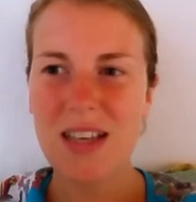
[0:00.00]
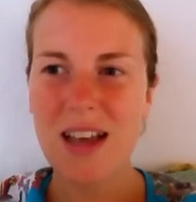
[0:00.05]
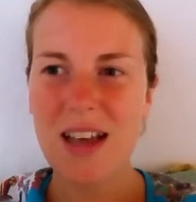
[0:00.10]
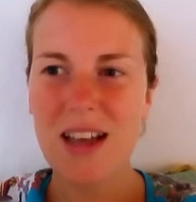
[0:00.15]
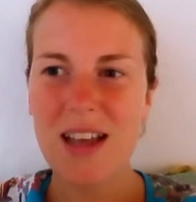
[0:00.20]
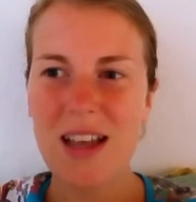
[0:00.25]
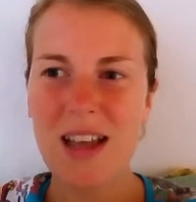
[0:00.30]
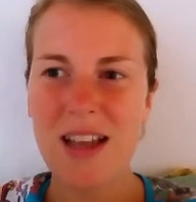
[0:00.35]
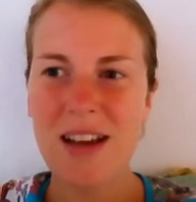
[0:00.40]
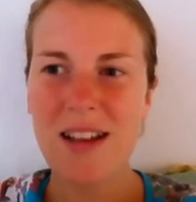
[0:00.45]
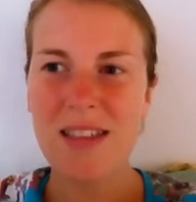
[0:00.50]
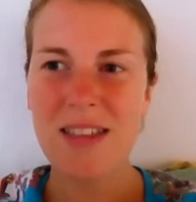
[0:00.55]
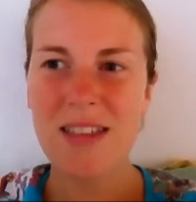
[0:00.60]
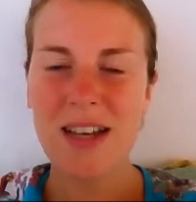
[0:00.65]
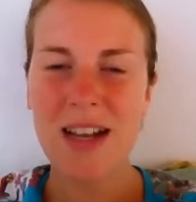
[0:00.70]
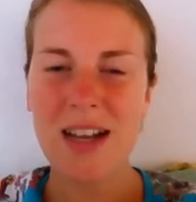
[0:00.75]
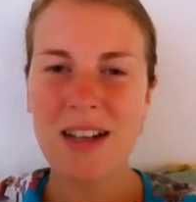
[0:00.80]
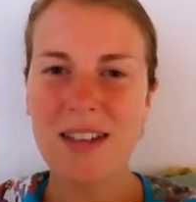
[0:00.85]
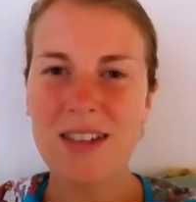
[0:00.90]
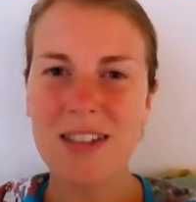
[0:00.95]
Anything
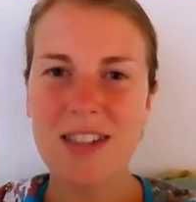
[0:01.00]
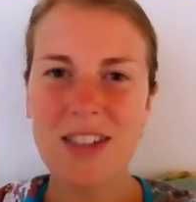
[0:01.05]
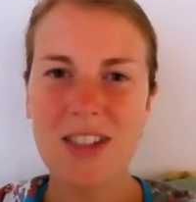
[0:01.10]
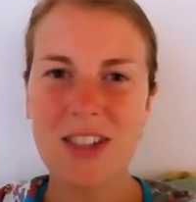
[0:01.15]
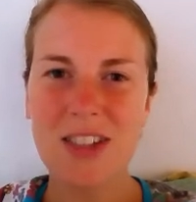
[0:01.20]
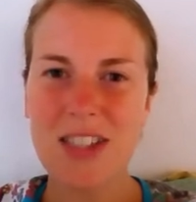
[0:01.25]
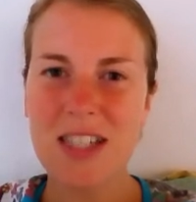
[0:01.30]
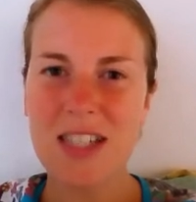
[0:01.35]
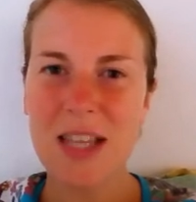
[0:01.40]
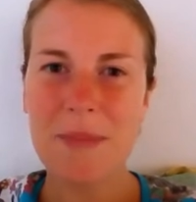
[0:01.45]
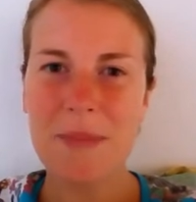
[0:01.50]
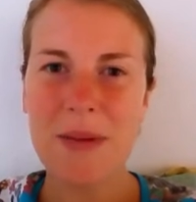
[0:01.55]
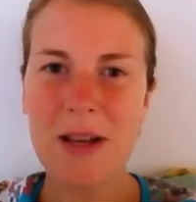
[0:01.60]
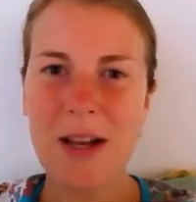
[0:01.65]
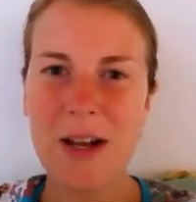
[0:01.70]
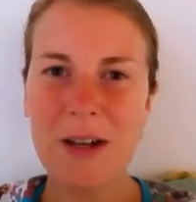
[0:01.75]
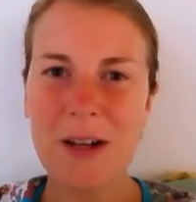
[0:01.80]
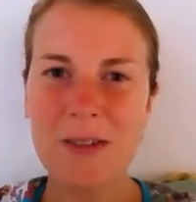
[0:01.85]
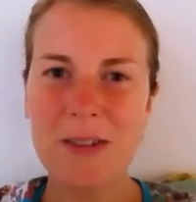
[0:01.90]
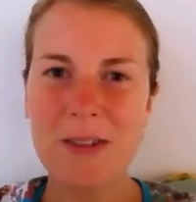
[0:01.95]
else, just let me
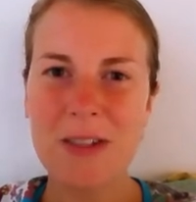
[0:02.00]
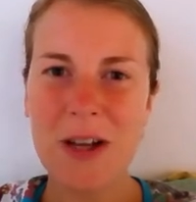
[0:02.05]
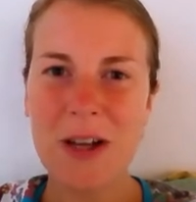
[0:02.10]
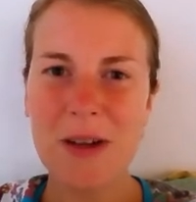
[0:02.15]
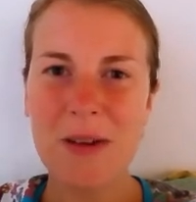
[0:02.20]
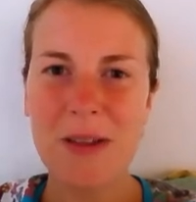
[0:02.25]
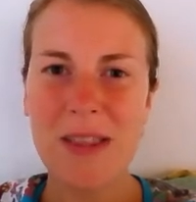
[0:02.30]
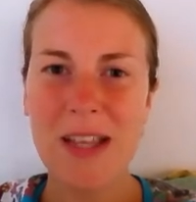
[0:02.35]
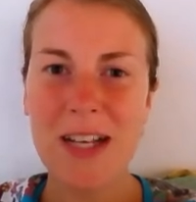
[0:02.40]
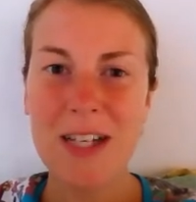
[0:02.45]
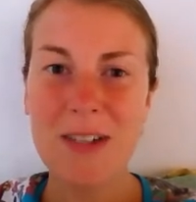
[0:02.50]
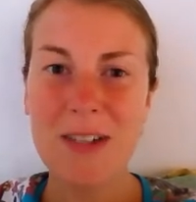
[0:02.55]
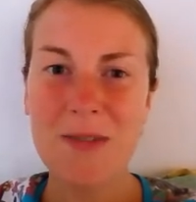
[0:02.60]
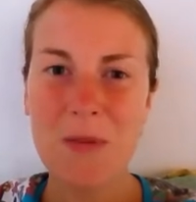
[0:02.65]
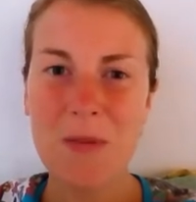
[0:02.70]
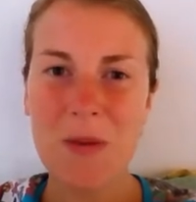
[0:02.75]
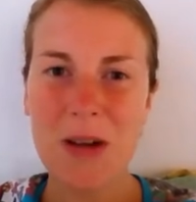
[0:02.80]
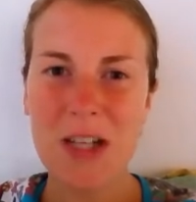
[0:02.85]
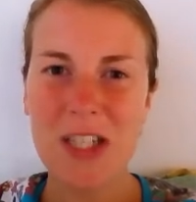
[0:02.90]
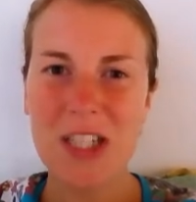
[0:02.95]
know. So thanks for
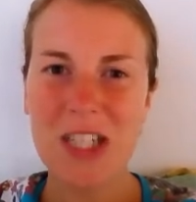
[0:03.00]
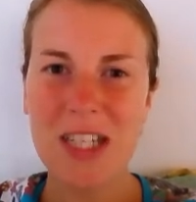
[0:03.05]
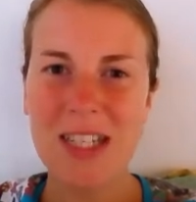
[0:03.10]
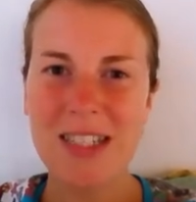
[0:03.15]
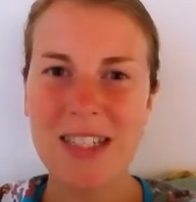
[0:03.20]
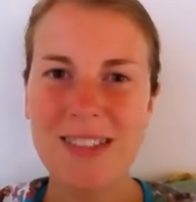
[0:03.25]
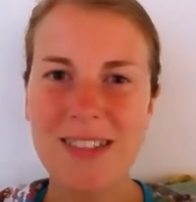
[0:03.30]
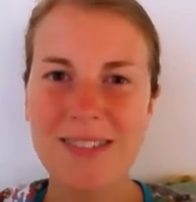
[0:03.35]
watching.